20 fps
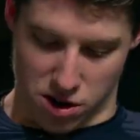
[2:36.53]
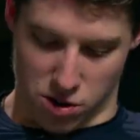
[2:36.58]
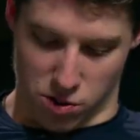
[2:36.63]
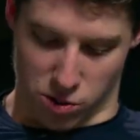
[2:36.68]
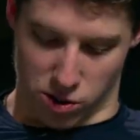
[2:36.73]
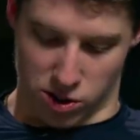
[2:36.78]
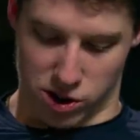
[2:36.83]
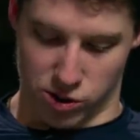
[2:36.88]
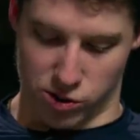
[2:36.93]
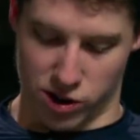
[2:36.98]

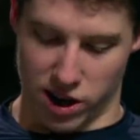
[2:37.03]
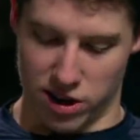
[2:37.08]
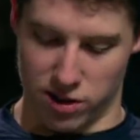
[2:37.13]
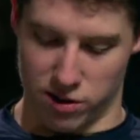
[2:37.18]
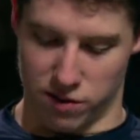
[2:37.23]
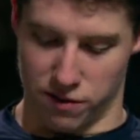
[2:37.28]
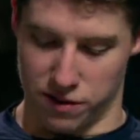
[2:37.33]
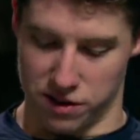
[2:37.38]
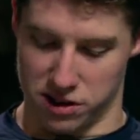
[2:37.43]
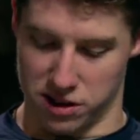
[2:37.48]
Would you
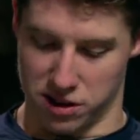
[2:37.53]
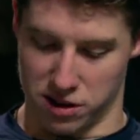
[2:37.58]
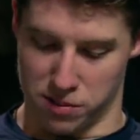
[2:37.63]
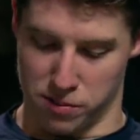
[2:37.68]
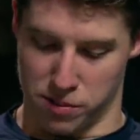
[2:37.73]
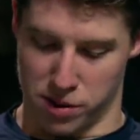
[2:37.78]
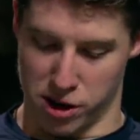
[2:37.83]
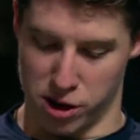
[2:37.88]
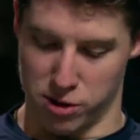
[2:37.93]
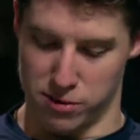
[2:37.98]
rather visit the
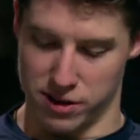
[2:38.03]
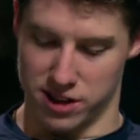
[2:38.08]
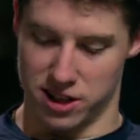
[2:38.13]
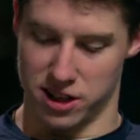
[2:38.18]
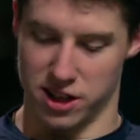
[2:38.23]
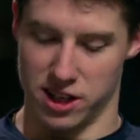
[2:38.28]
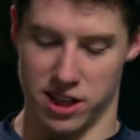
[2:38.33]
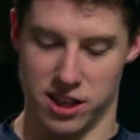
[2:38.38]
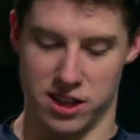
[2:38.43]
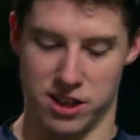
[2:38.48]
pyramids
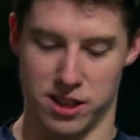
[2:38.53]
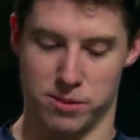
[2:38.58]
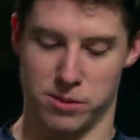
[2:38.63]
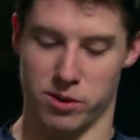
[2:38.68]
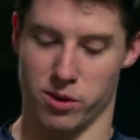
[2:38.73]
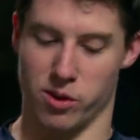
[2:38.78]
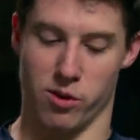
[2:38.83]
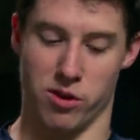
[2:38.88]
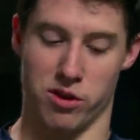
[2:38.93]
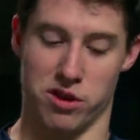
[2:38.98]
in Egypt
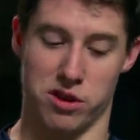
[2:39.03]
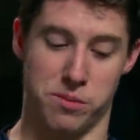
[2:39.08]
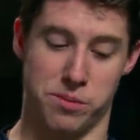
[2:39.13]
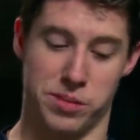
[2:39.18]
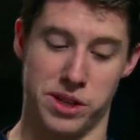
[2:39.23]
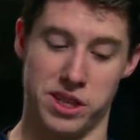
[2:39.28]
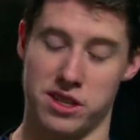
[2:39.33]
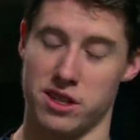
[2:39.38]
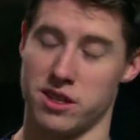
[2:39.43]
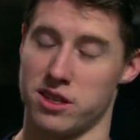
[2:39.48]
or the
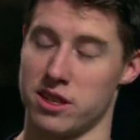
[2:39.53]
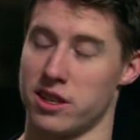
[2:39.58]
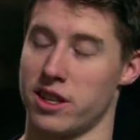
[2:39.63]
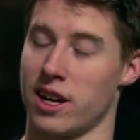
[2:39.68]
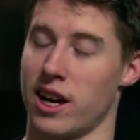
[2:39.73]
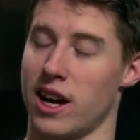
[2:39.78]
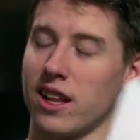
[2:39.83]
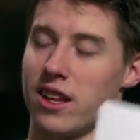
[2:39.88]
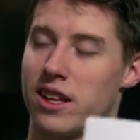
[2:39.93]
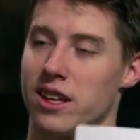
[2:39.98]
beaches in
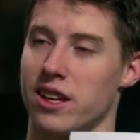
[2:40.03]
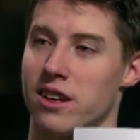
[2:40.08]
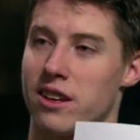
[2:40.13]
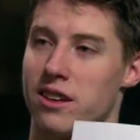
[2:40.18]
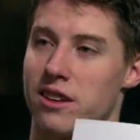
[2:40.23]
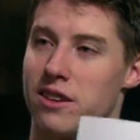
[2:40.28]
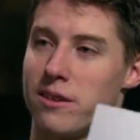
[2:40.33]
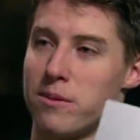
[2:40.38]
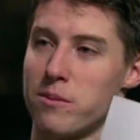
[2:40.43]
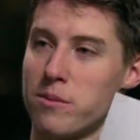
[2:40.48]

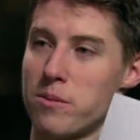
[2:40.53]
Thailand?